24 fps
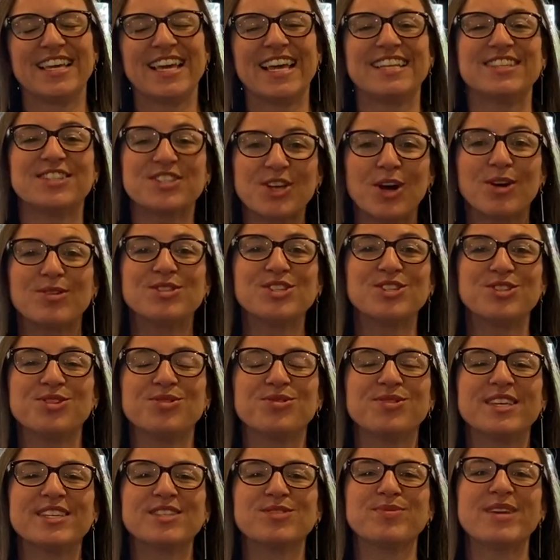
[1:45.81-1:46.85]
And so to
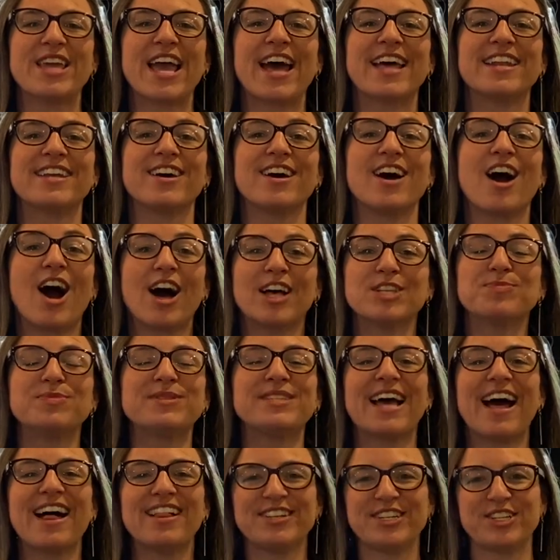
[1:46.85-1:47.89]
do this, we had a
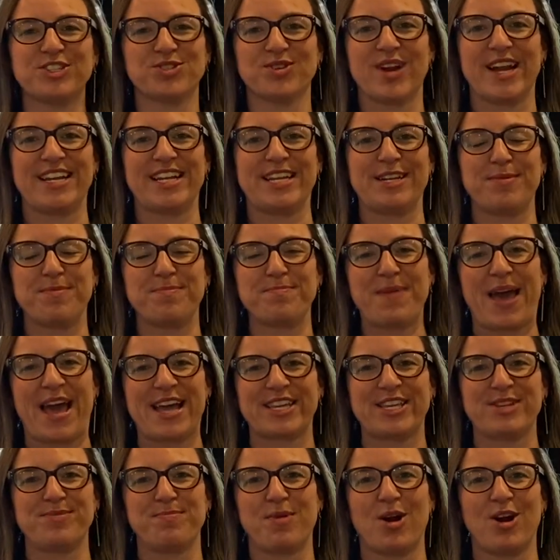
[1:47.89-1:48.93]
hospitality training
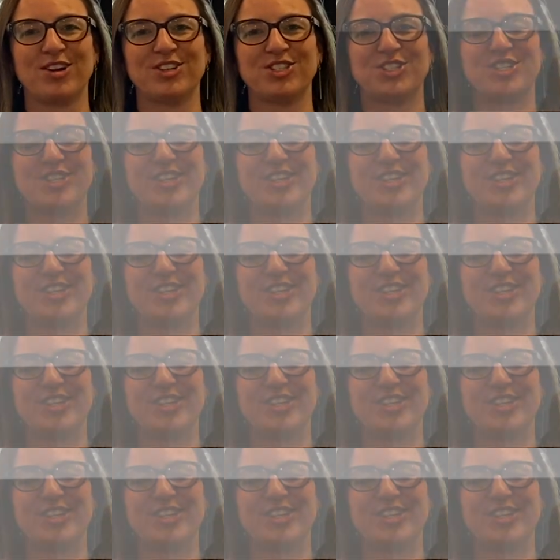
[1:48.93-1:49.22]
back in March,